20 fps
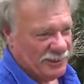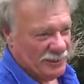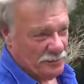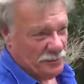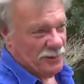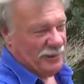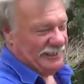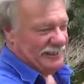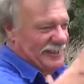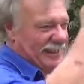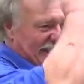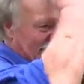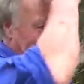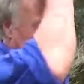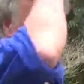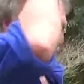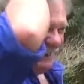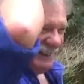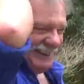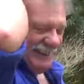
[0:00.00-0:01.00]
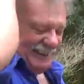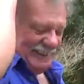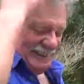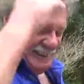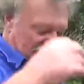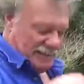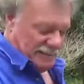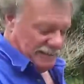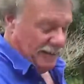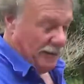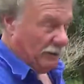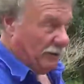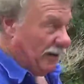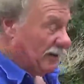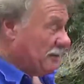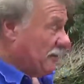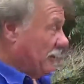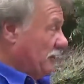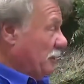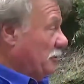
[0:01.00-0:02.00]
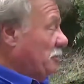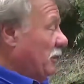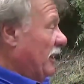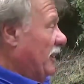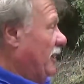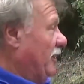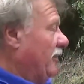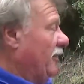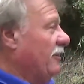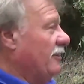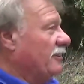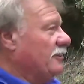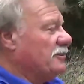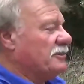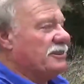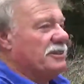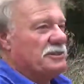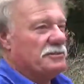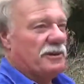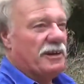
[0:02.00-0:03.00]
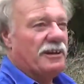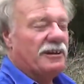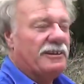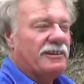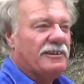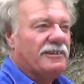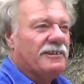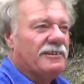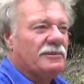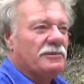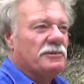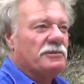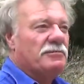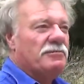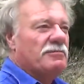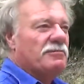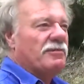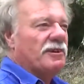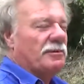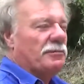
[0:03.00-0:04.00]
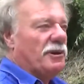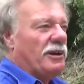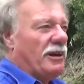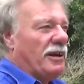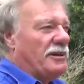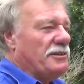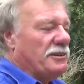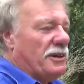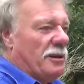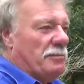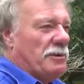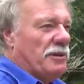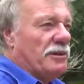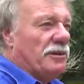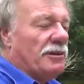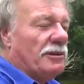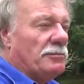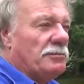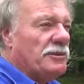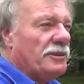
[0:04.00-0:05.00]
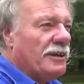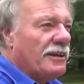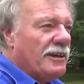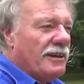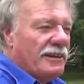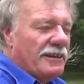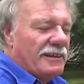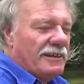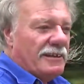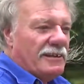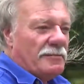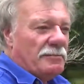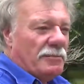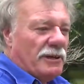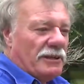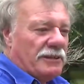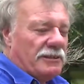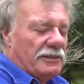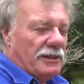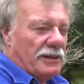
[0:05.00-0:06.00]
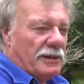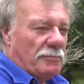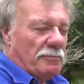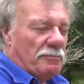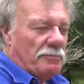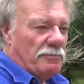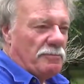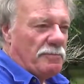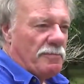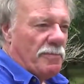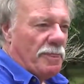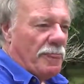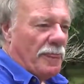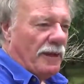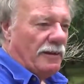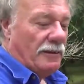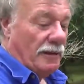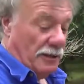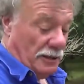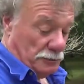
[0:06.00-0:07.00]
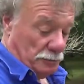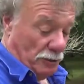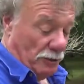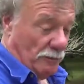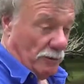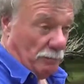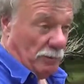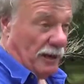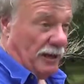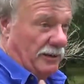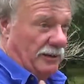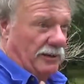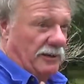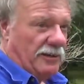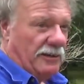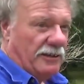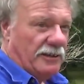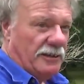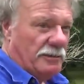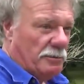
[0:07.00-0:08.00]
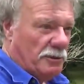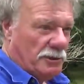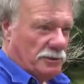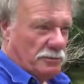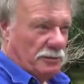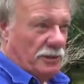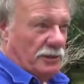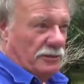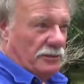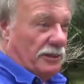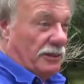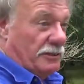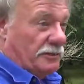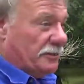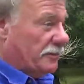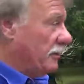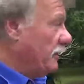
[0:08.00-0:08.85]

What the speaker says: yeah, it was. No, well, actually, I did plant a lot of the trees around here. It was one of my landscaping jobs. But no, that's why we're planting it here, because we've got a dead